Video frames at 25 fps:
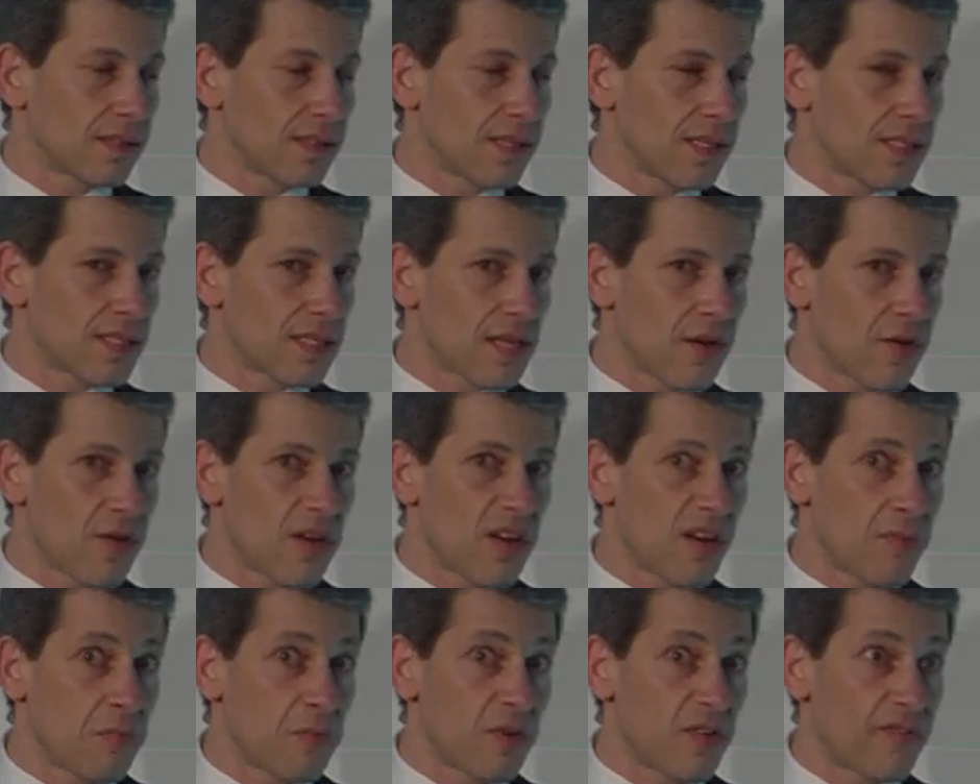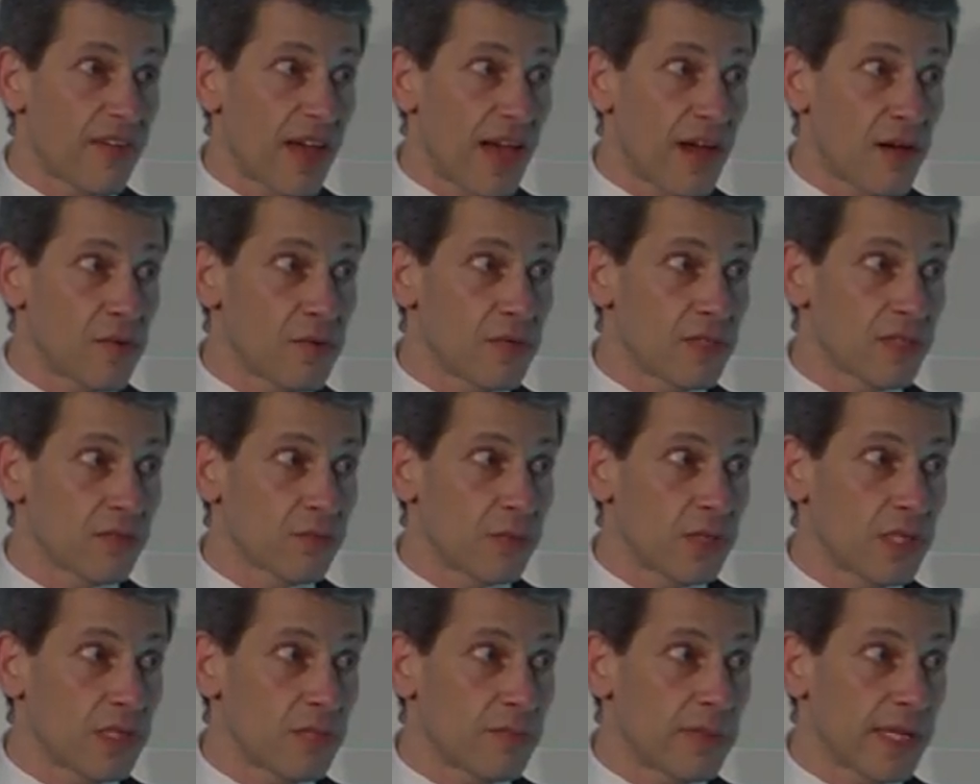Is there a number of hours
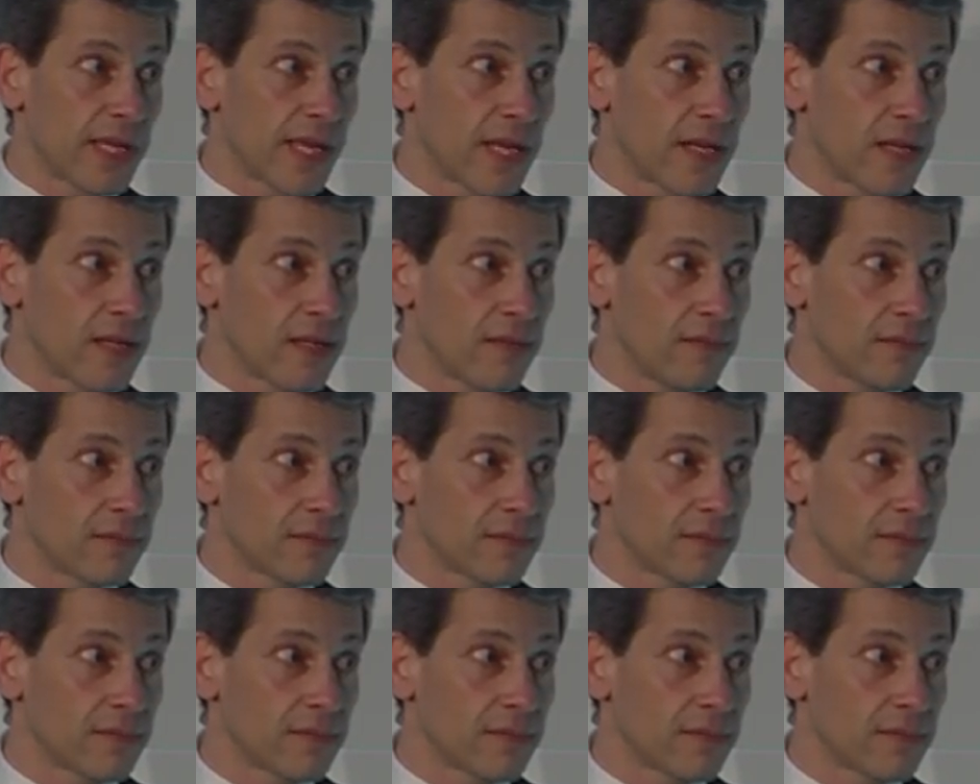we should be getting?